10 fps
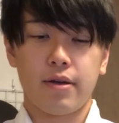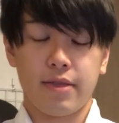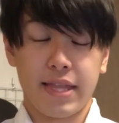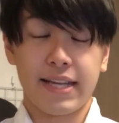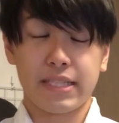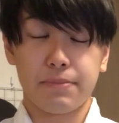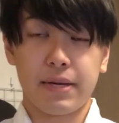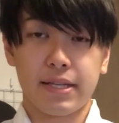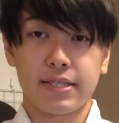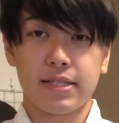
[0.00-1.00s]
This
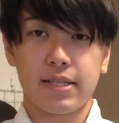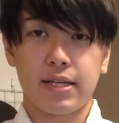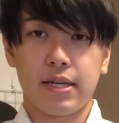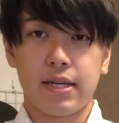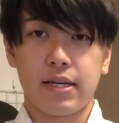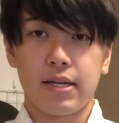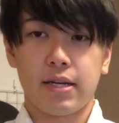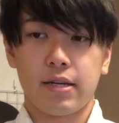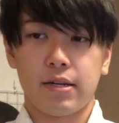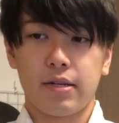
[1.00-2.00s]
means
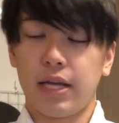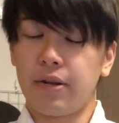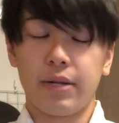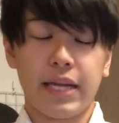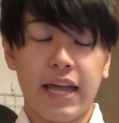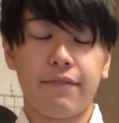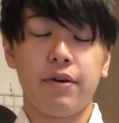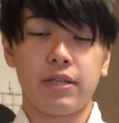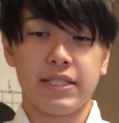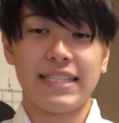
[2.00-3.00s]
that you never
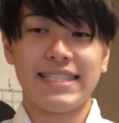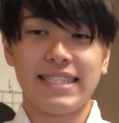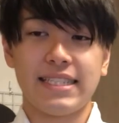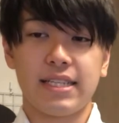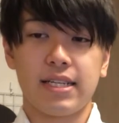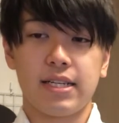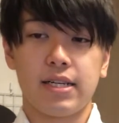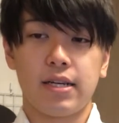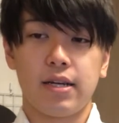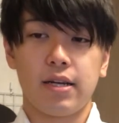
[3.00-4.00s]
existed
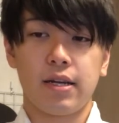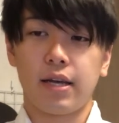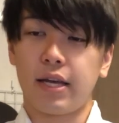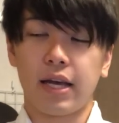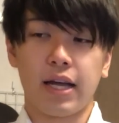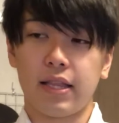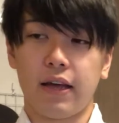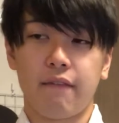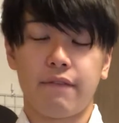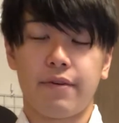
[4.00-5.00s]
in her
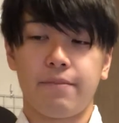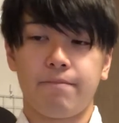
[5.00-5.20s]
life.